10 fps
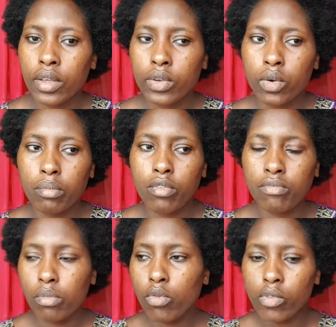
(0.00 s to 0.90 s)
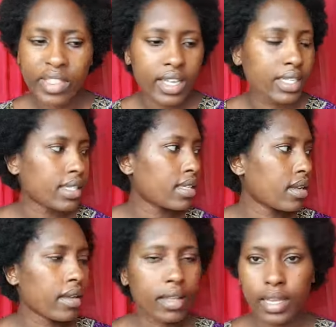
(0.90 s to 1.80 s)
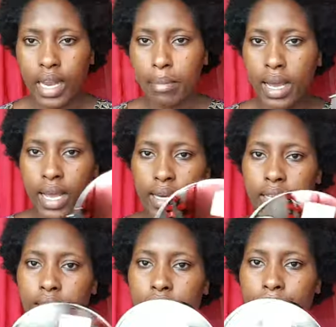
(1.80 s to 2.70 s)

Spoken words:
you know, move with it kila mahali.